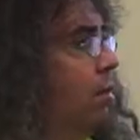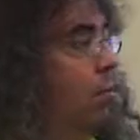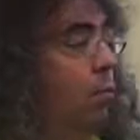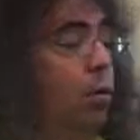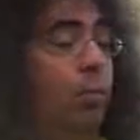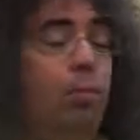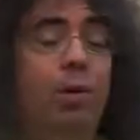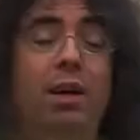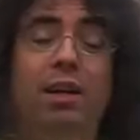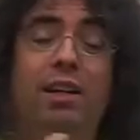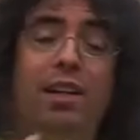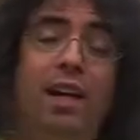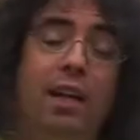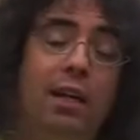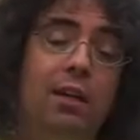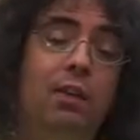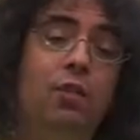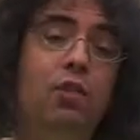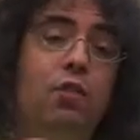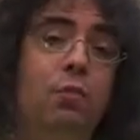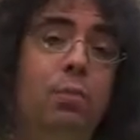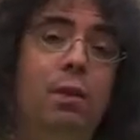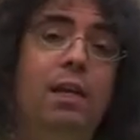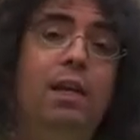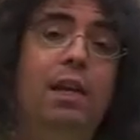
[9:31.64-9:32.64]
We're probably not going
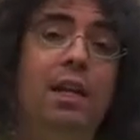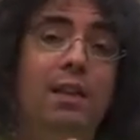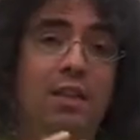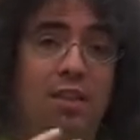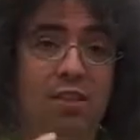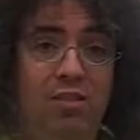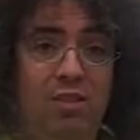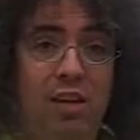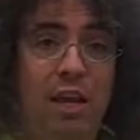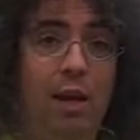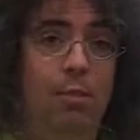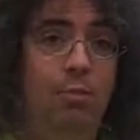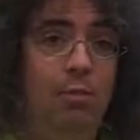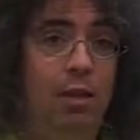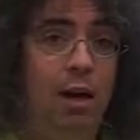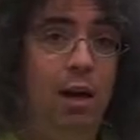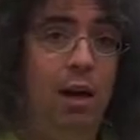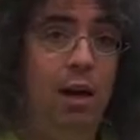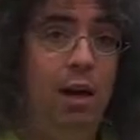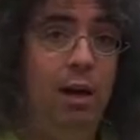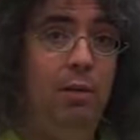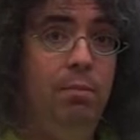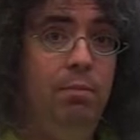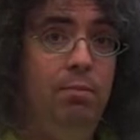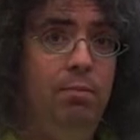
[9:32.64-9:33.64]
to speak at the same
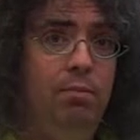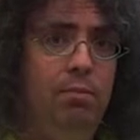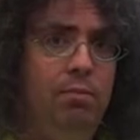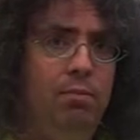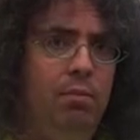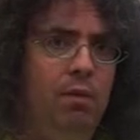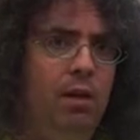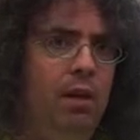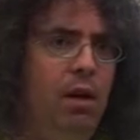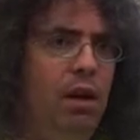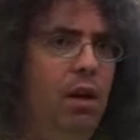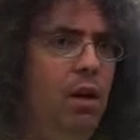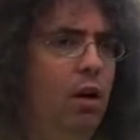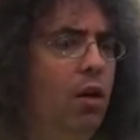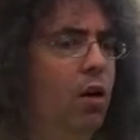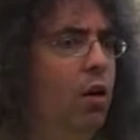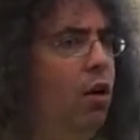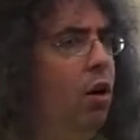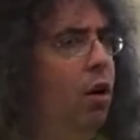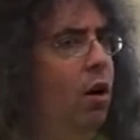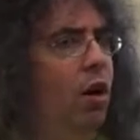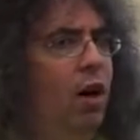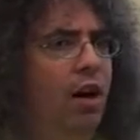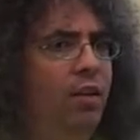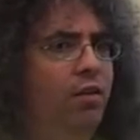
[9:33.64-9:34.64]
time
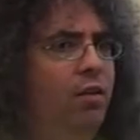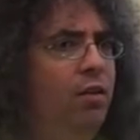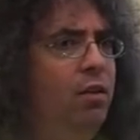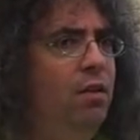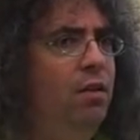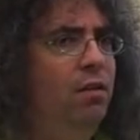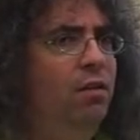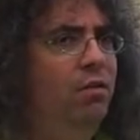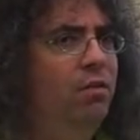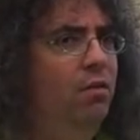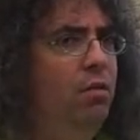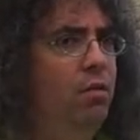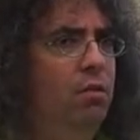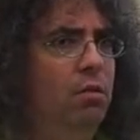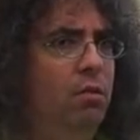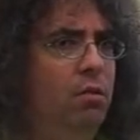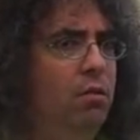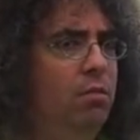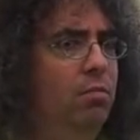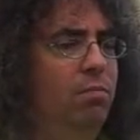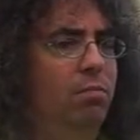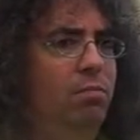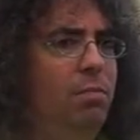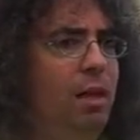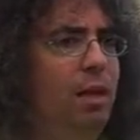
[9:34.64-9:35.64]
often,
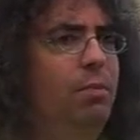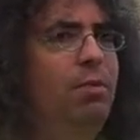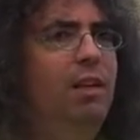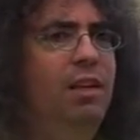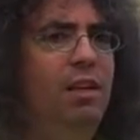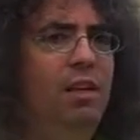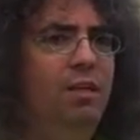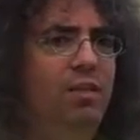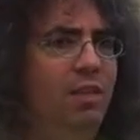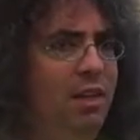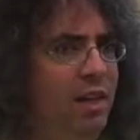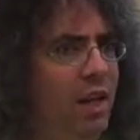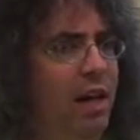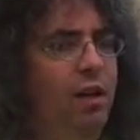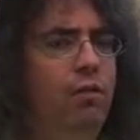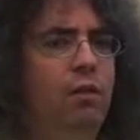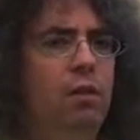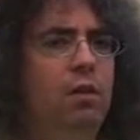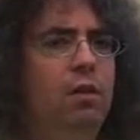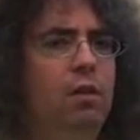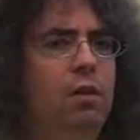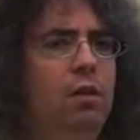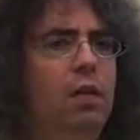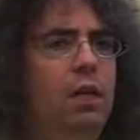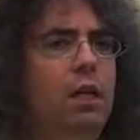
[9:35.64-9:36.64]
or maybe even
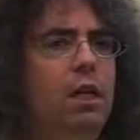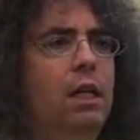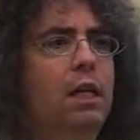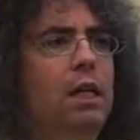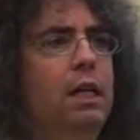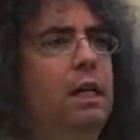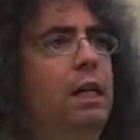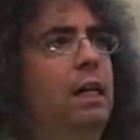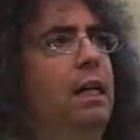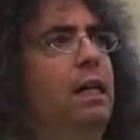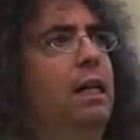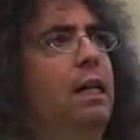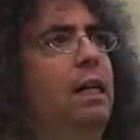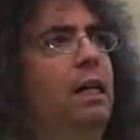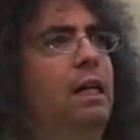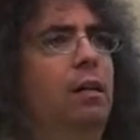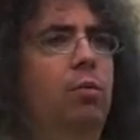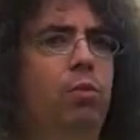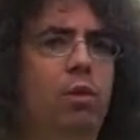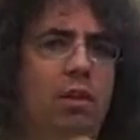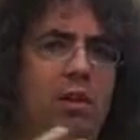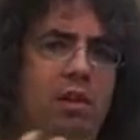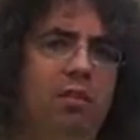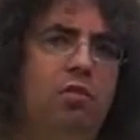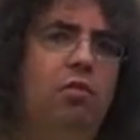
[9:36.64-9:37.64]
ever. We're
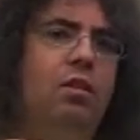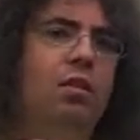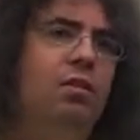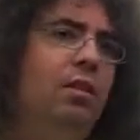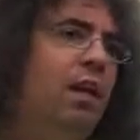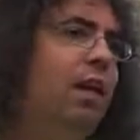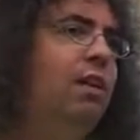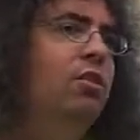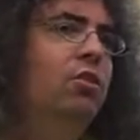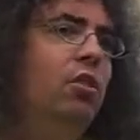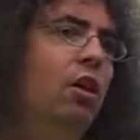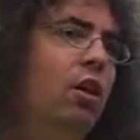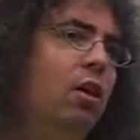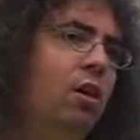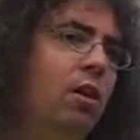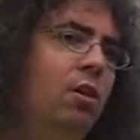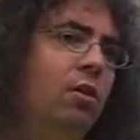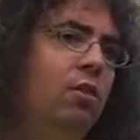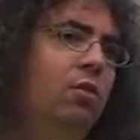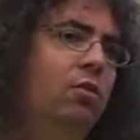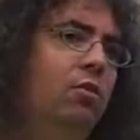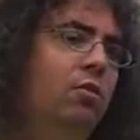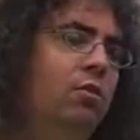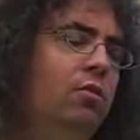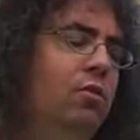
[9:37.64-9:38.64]
going to sort of take
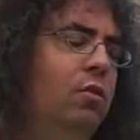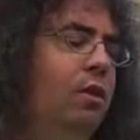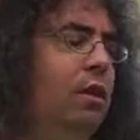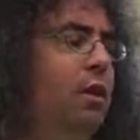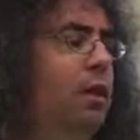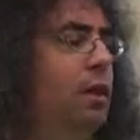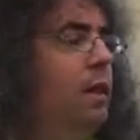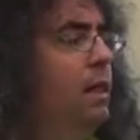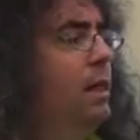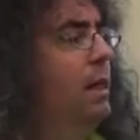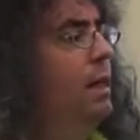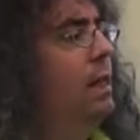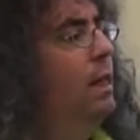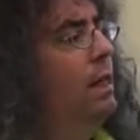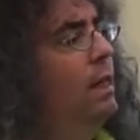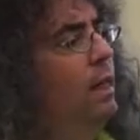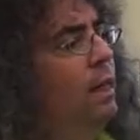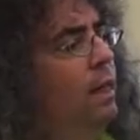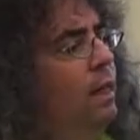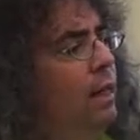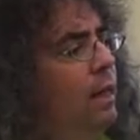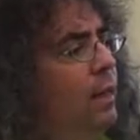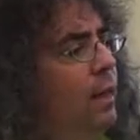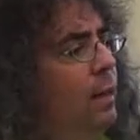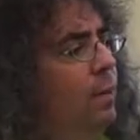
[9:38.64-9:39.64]
turns.
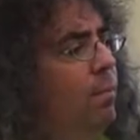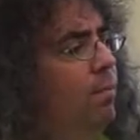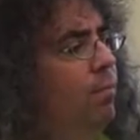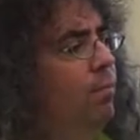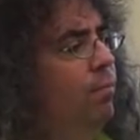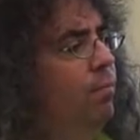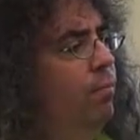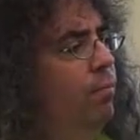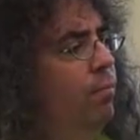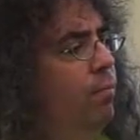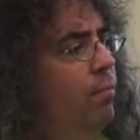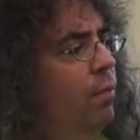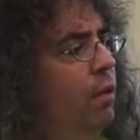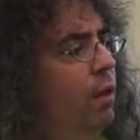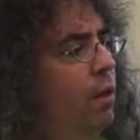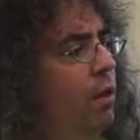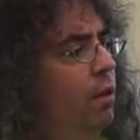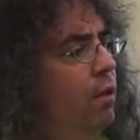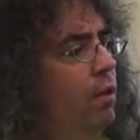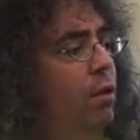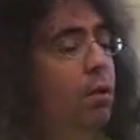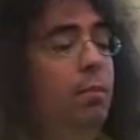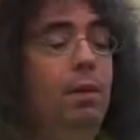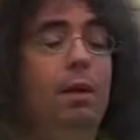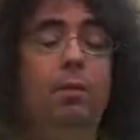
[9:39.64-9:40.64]

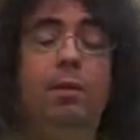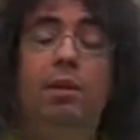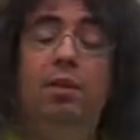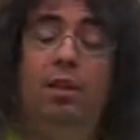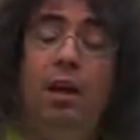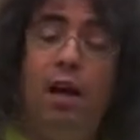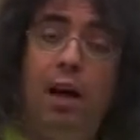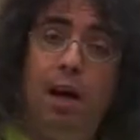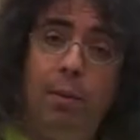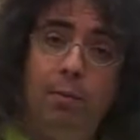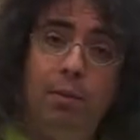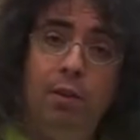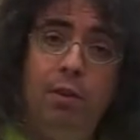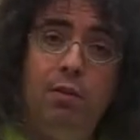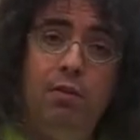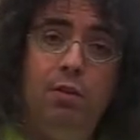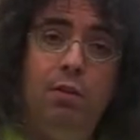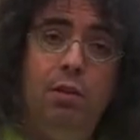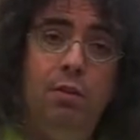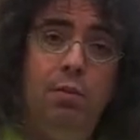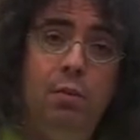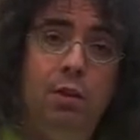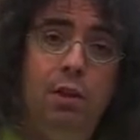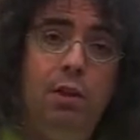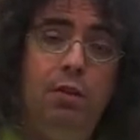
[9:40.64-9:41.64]
There may be topics
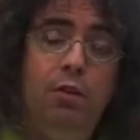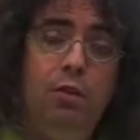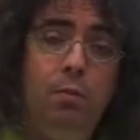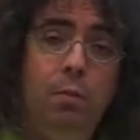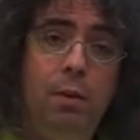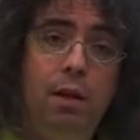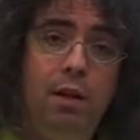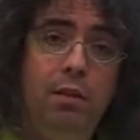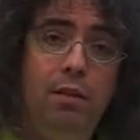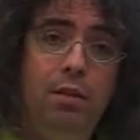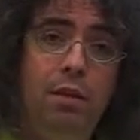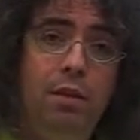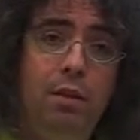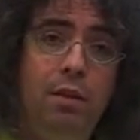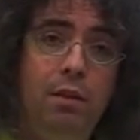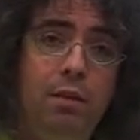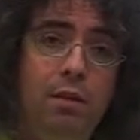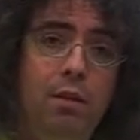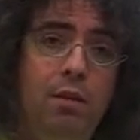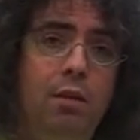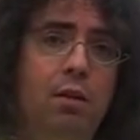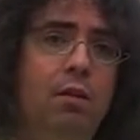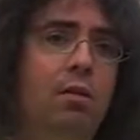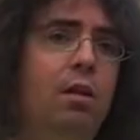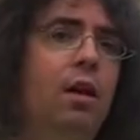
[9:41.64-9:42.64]
that we expect to,
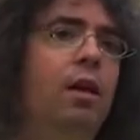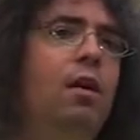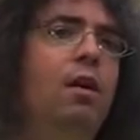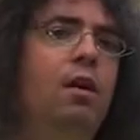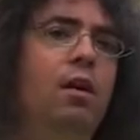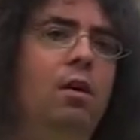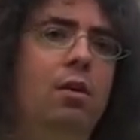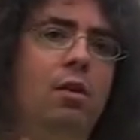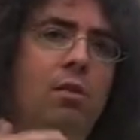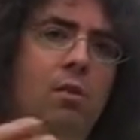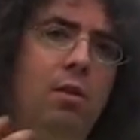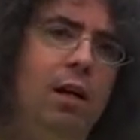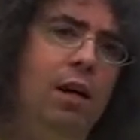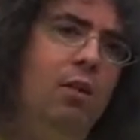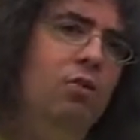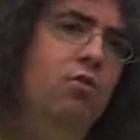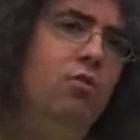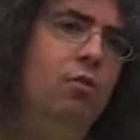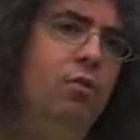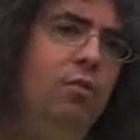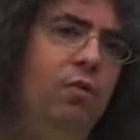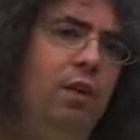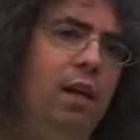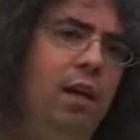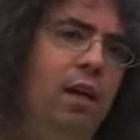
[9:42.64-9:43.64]
you know, like, oh, how's
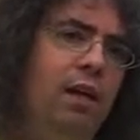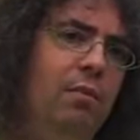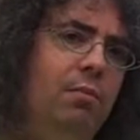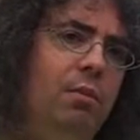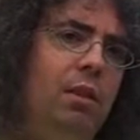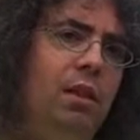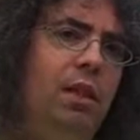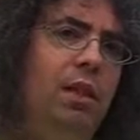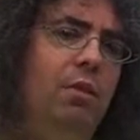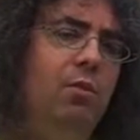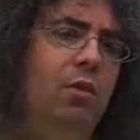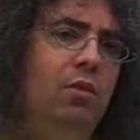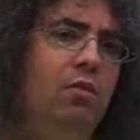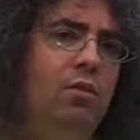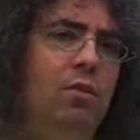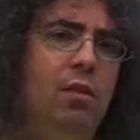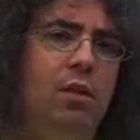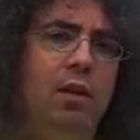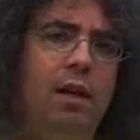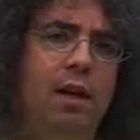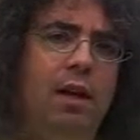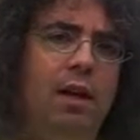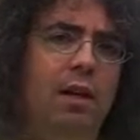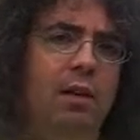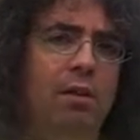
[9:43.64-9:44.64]
your family? What's
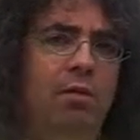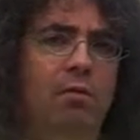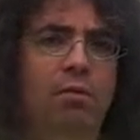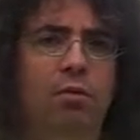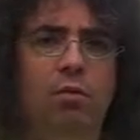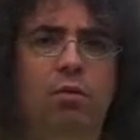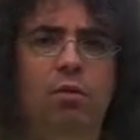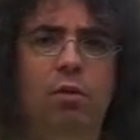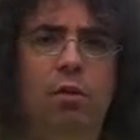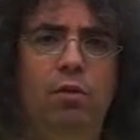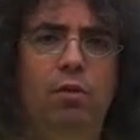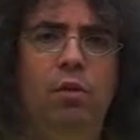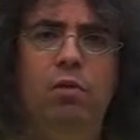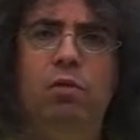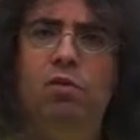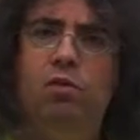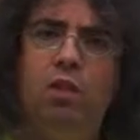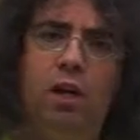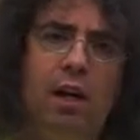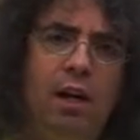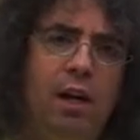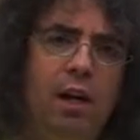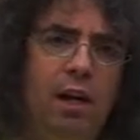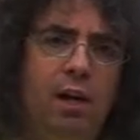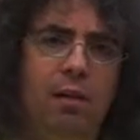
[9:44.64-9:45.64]
going on? Do you have a new
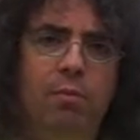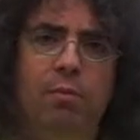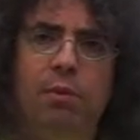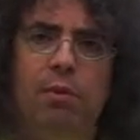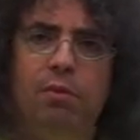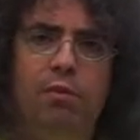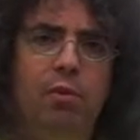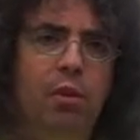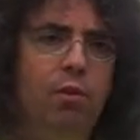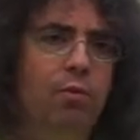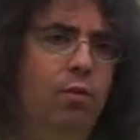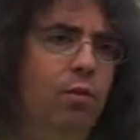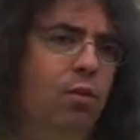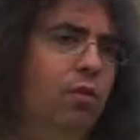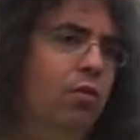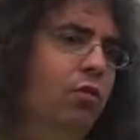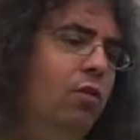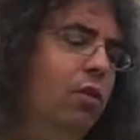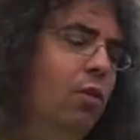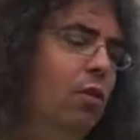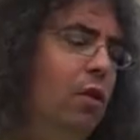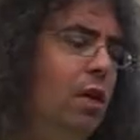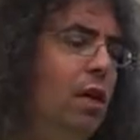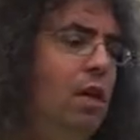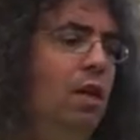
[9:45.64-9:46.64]
job? And so forth.
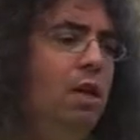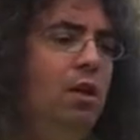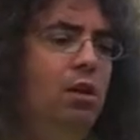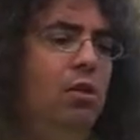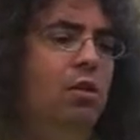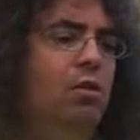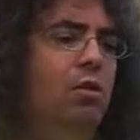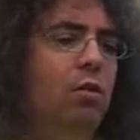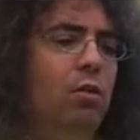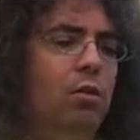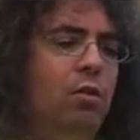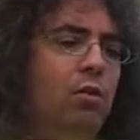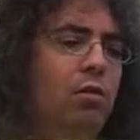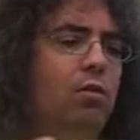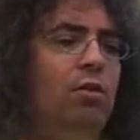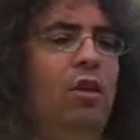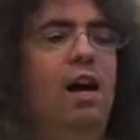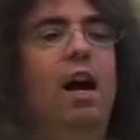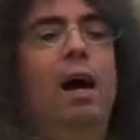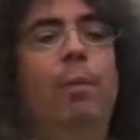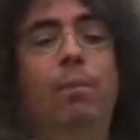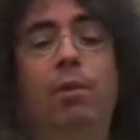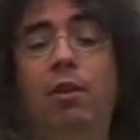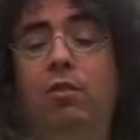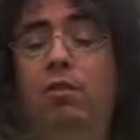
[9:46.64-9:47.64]
So, you know, there are
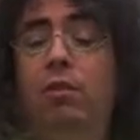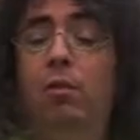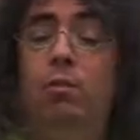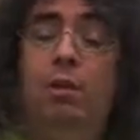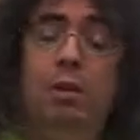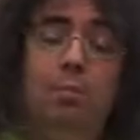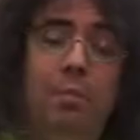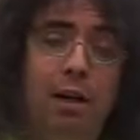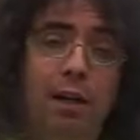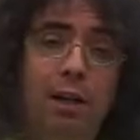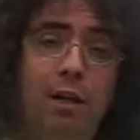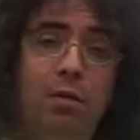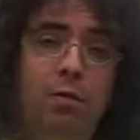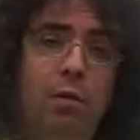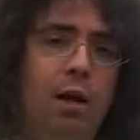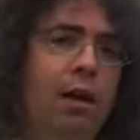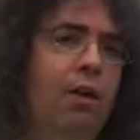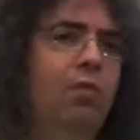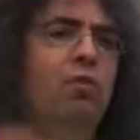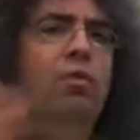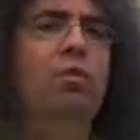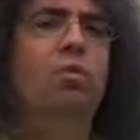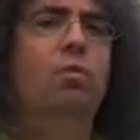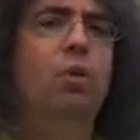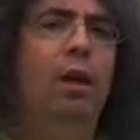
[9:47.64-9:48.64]
topics that we might expect.
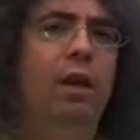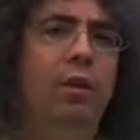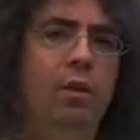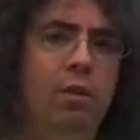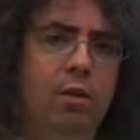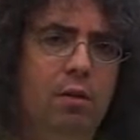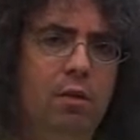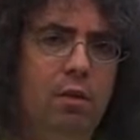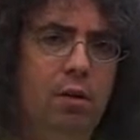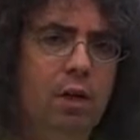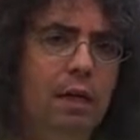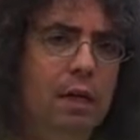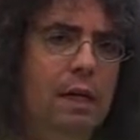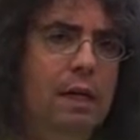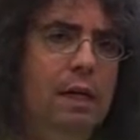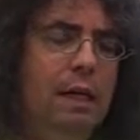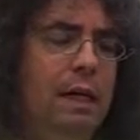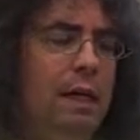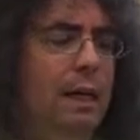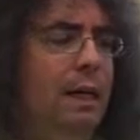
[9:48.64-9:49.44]
How's the weather?